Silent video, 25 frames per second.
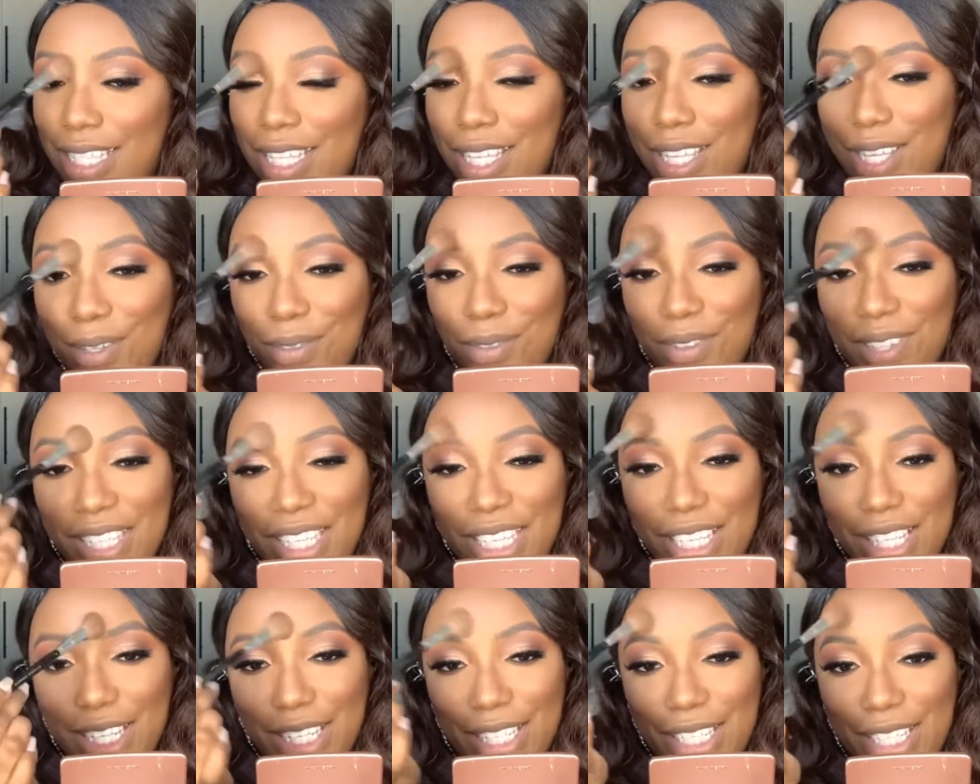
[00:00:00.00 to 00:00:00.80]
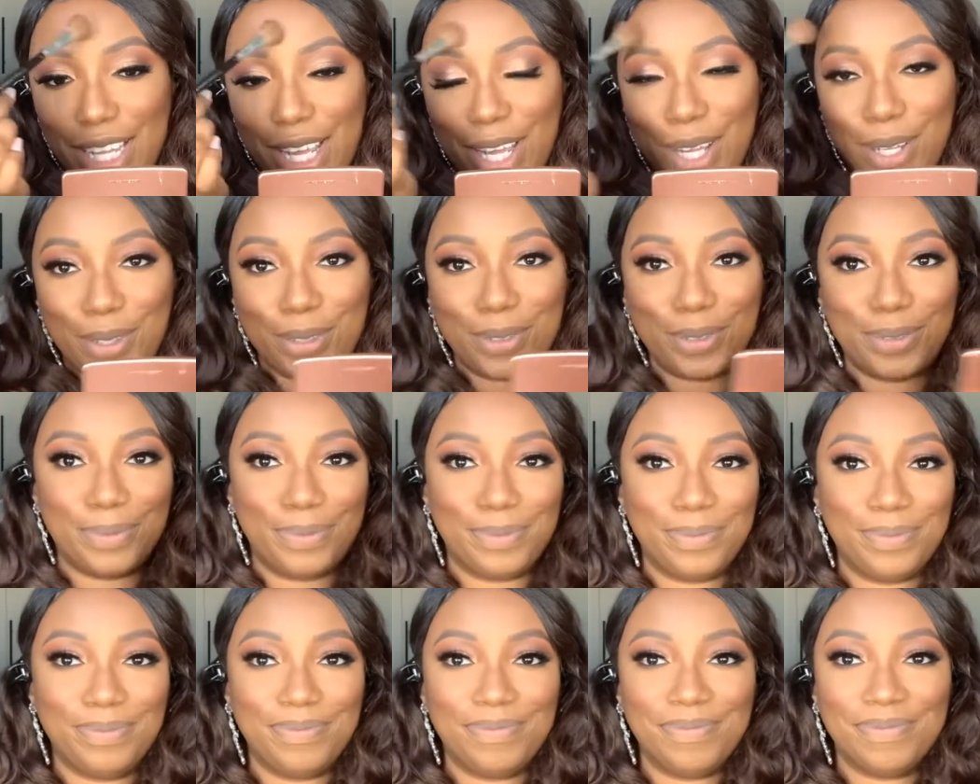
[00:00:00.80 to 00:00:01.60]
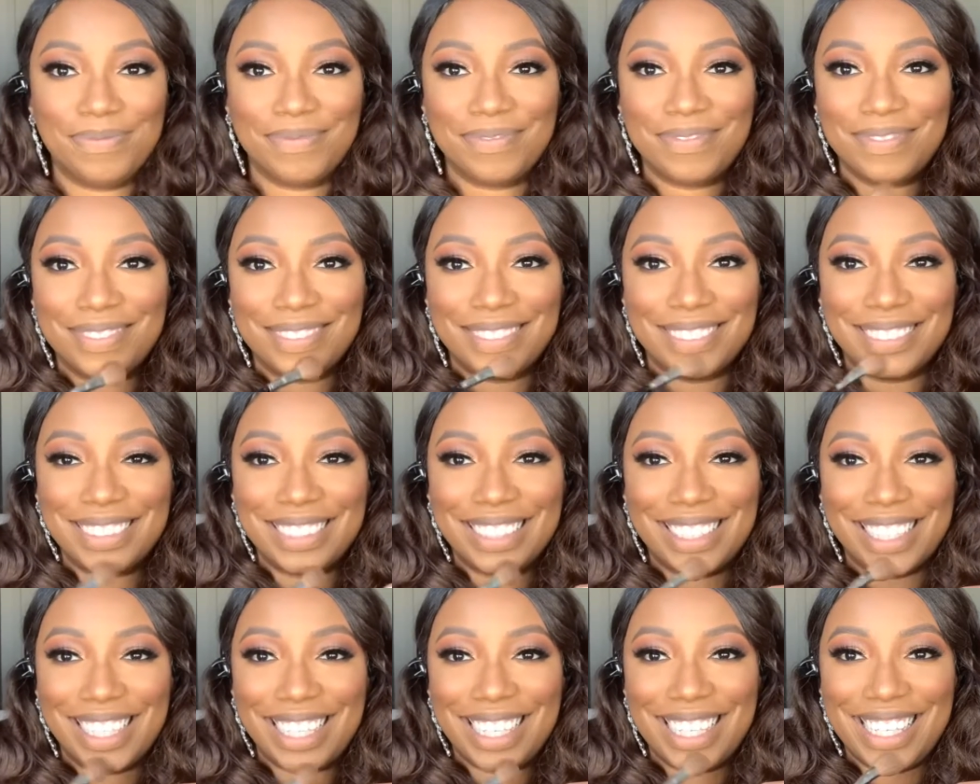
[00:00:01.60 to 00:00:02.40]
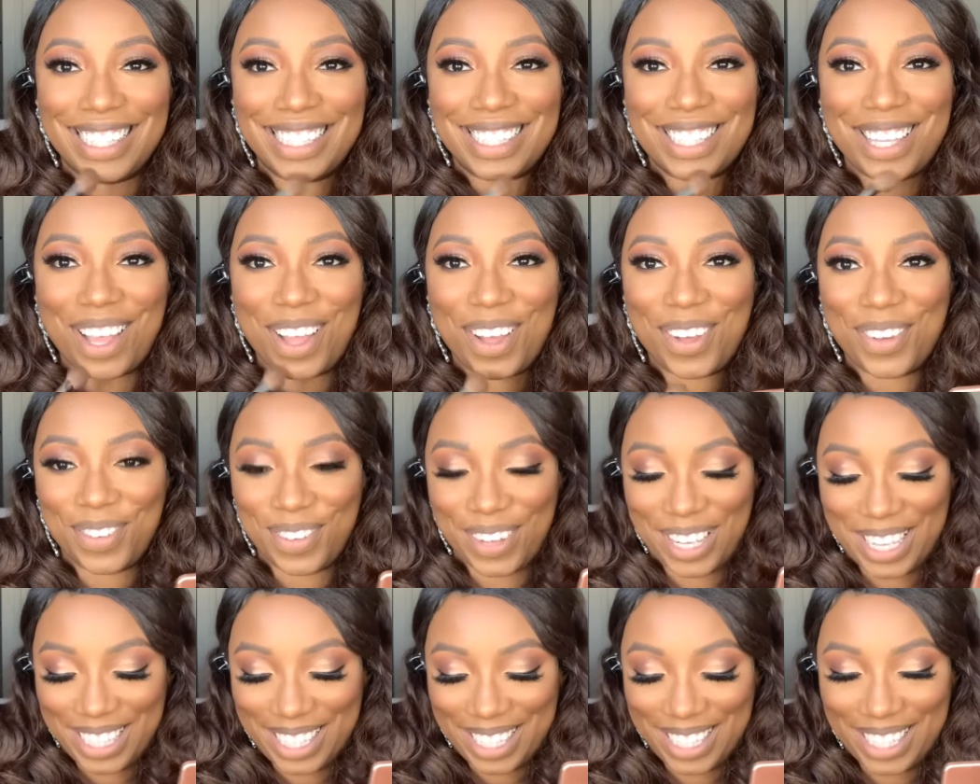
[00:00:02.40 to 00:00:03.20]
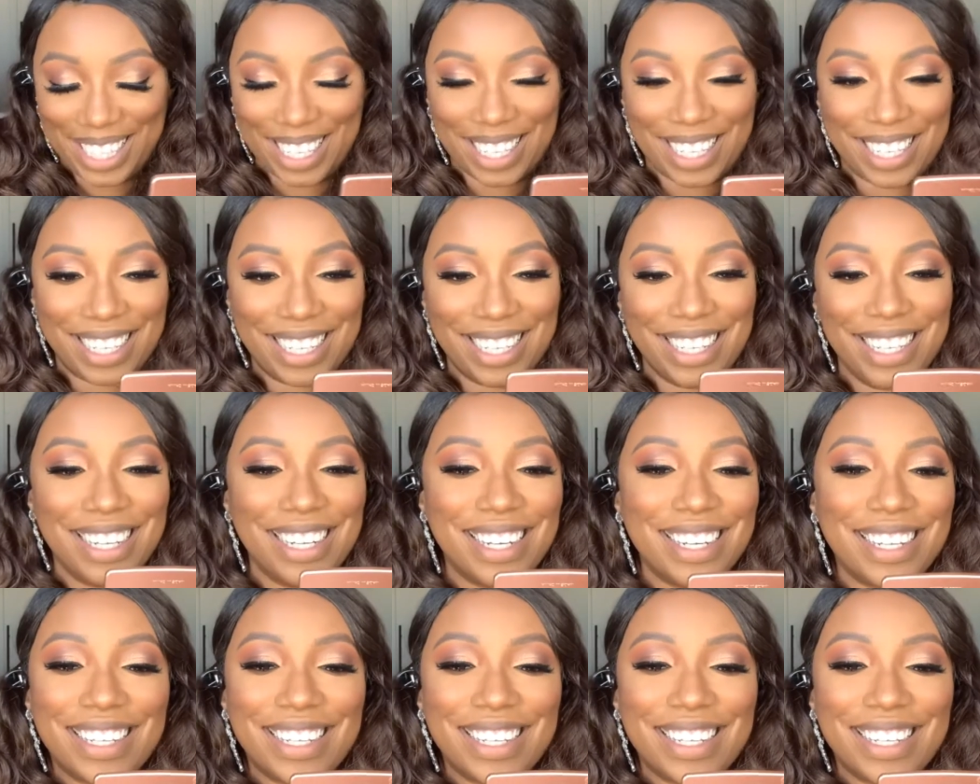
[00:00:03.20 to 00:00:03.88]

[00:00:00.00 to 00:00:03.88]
healthy glow is always good.